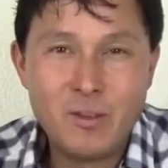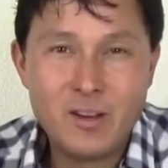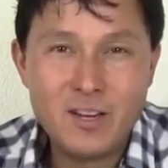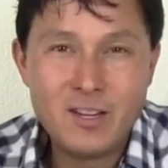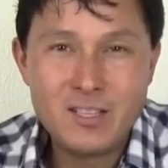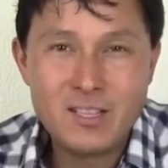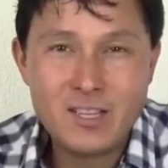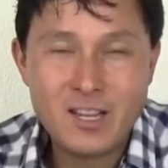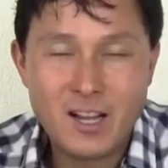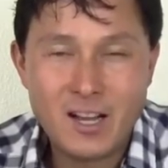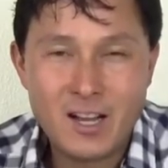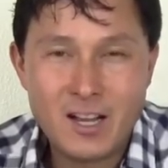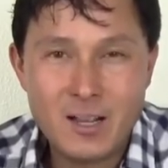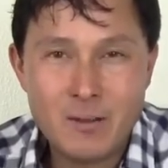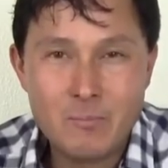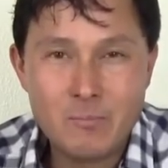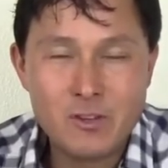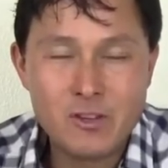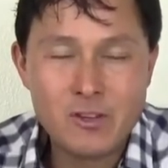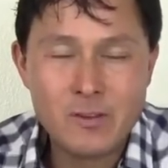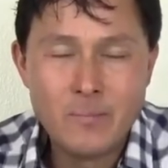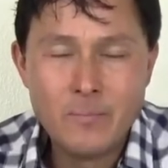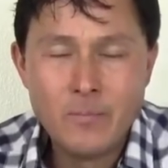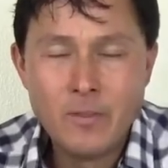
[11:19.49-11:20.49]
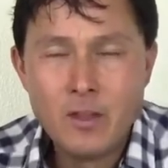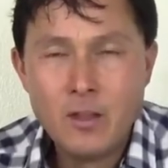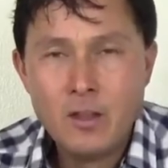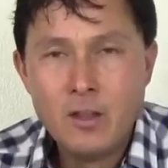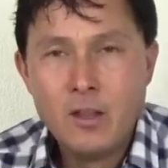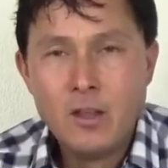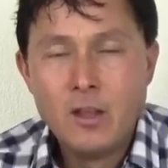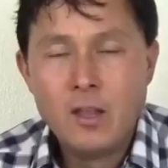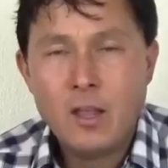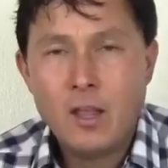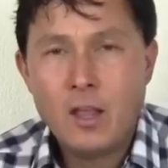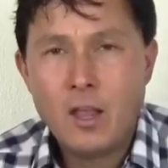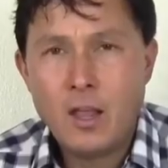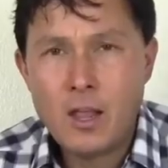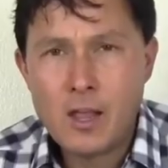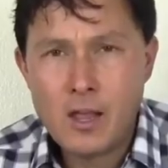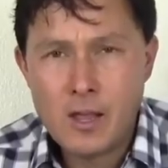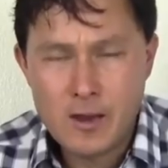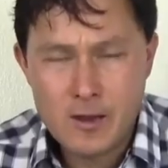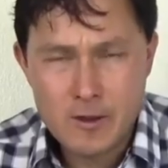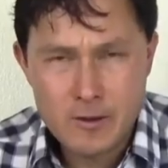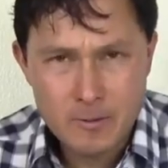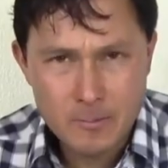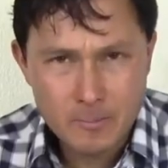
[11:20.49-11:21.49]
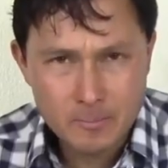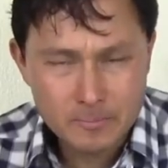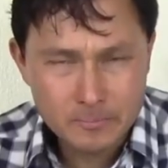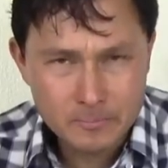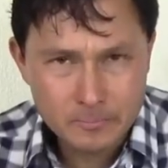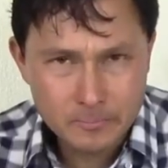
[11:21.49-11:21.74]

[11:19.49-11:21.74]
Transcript: many times, and